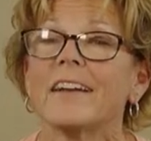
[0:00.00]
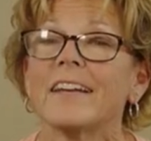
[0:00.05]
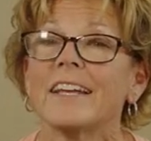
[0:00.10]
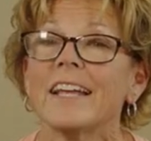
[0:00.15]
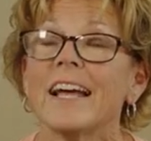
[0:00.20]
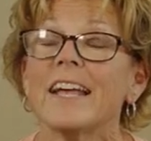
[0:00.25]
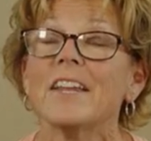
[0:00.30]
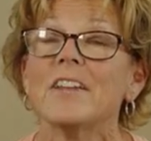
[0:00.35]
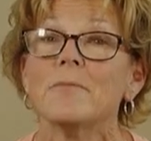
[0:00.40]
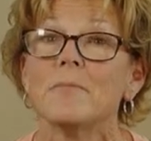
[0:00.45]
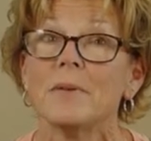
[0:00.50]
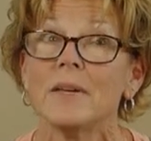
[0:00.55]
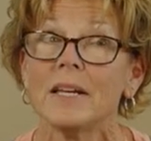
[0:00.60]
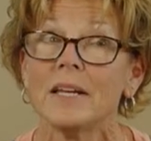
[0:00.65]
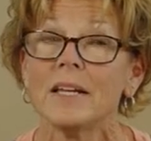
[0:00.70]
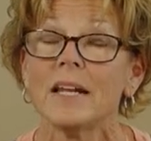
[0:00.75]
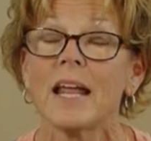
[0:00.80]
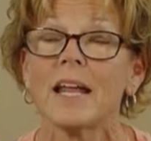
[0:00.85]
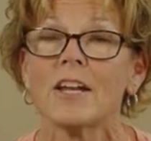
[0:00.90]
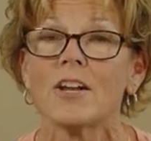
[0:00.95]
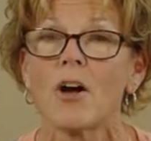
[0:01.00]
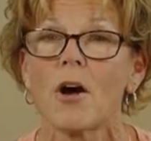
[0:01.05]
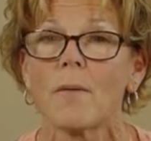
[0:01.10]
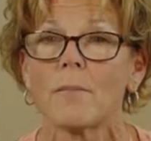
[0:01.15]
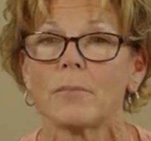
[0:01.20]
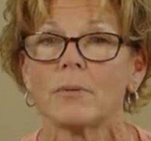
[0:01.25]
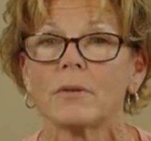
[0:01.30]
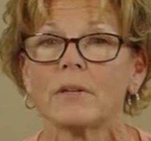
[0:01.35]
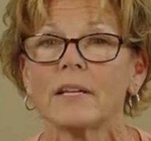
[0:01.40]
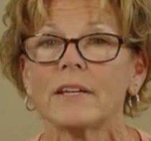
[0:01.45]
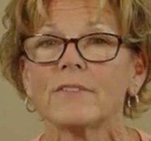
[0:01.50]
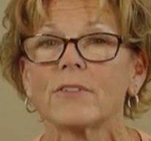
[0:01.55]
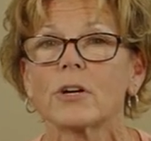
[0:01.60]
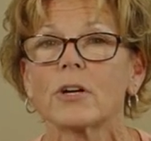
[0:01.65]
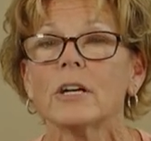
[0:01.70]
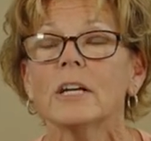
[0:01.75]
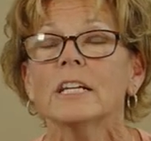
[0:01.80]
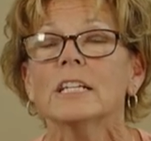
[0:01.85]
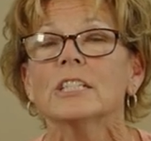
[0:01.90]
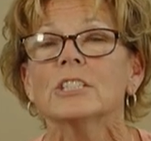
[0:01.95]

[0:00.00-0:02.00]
again, being a non-believer.